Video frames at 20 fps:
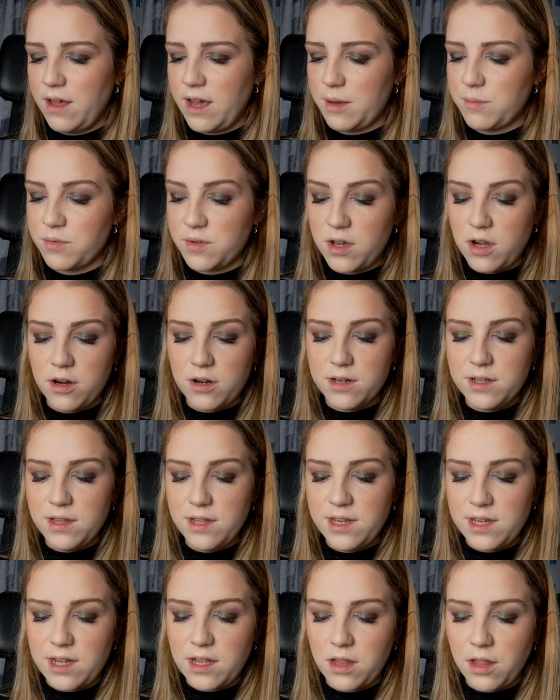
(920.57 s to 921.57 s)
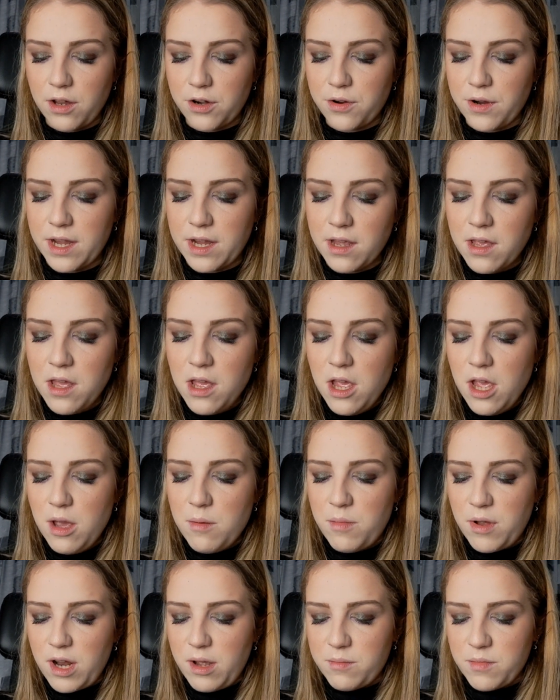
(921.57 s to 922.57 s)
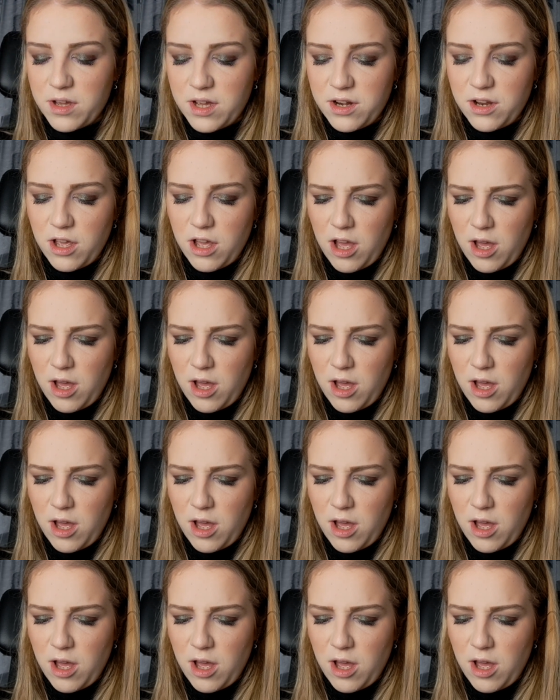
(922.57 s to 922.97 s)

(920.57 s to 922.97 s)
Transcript: I'm currently decluttering, but I'm going to